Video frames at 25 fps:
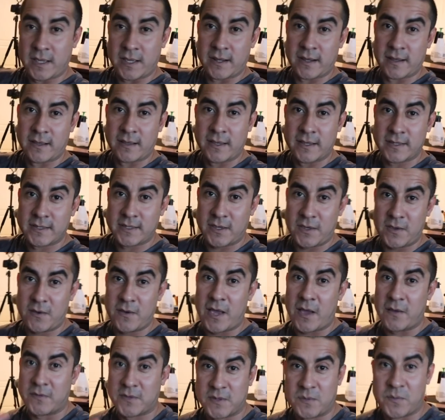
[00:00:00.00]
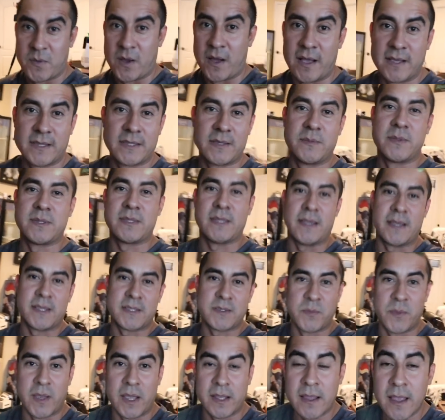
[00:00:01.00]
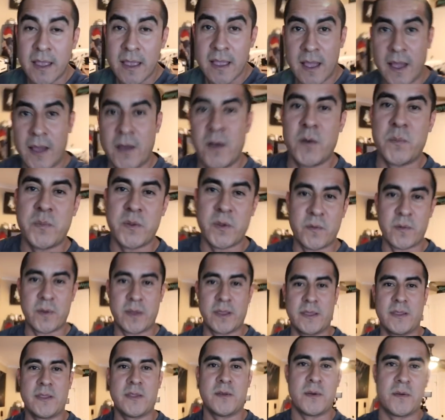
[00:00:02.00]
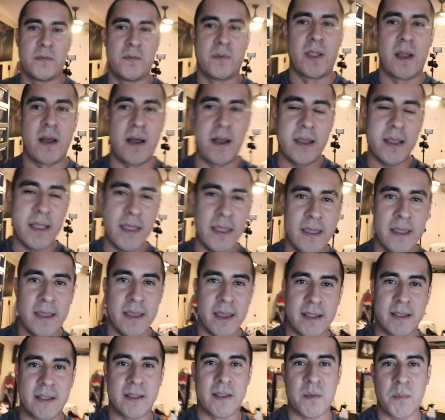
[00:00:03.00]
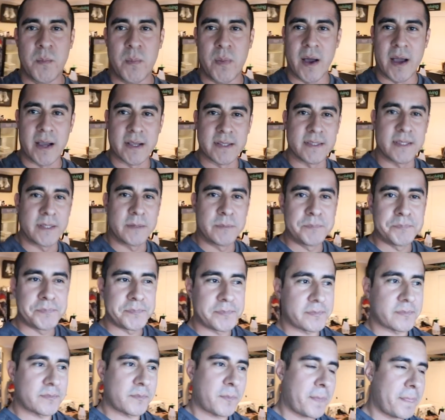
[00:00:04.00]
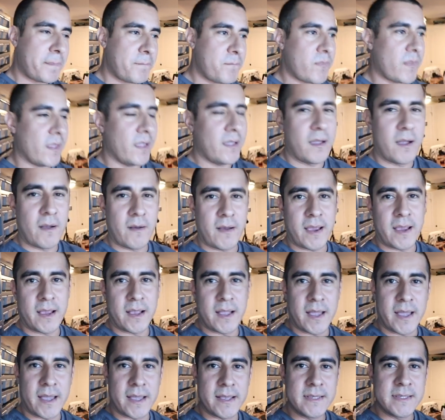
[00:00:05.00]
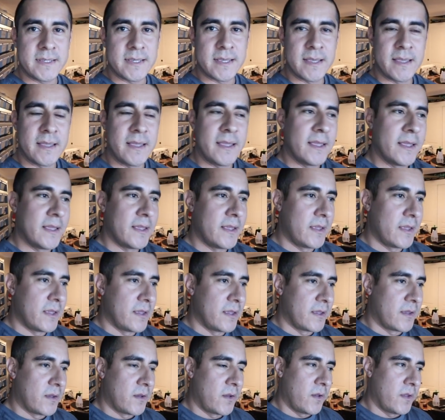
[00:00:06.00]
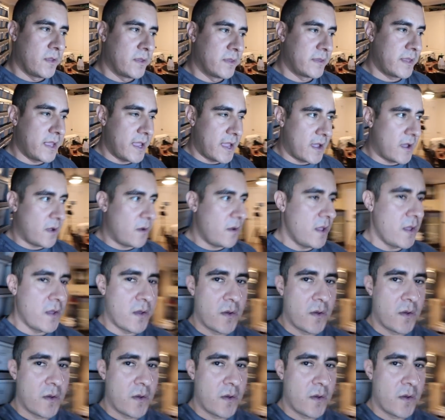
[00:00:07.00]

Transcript: getting. Calissa, you have some awesome snakes, man. I hope you really do a vlog and an unboxing. All right, guys. Now,